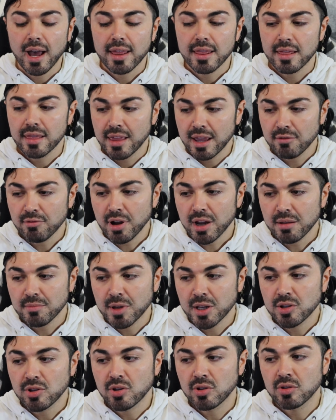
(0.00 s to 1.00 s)
they
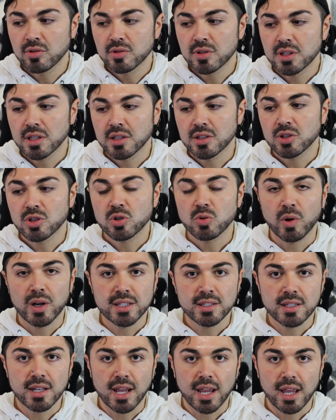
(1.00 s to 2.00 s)
recommend you use this
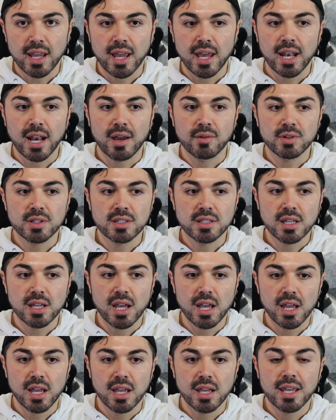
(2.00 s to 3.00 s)
twice a day. And I would
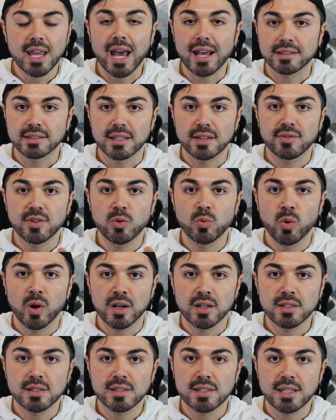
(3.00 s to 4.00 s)
say, yes, if you
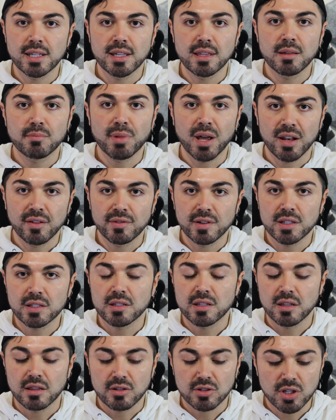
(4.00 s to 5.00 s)
want to see the benefits
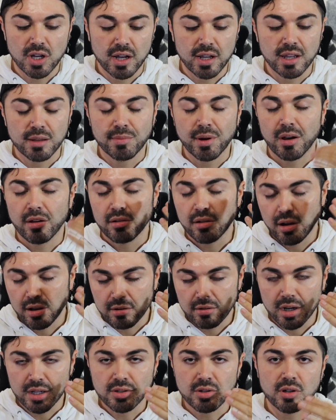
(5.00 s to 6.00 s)
that they're talking about,
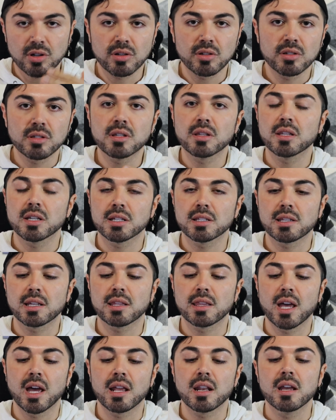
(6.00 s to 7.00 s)
under eye circles and things
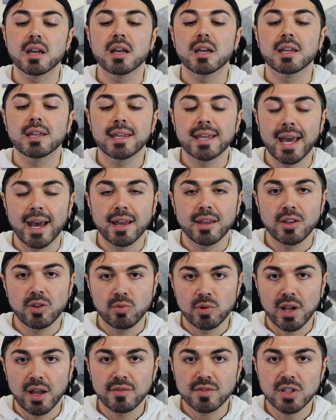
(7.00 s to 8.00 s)
like that, yeah, you
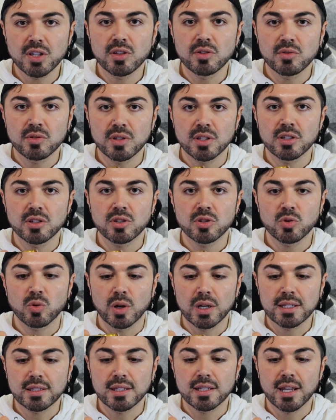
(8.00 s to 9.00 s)
would have to use this
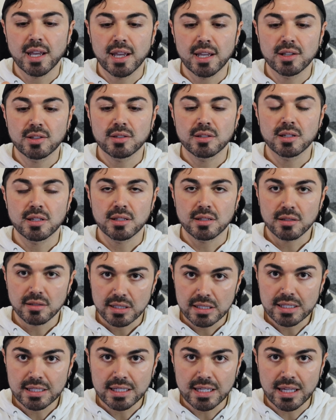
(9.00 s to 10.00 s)
twice a day to
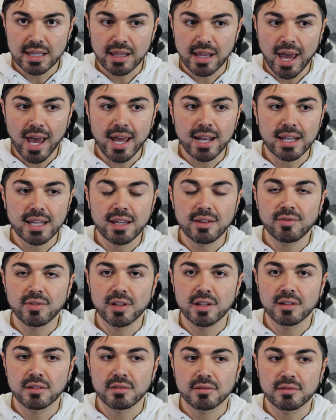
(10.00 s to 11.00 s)
see that
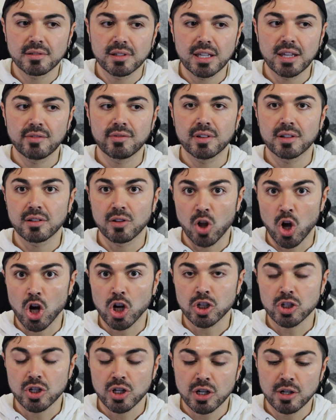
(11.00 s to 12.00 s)
even
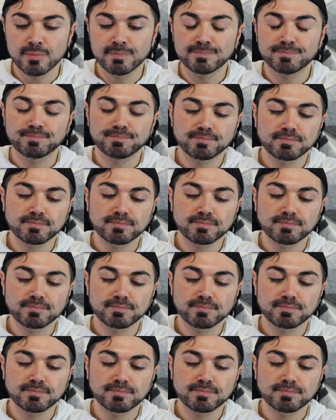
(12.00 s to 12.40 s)
long term.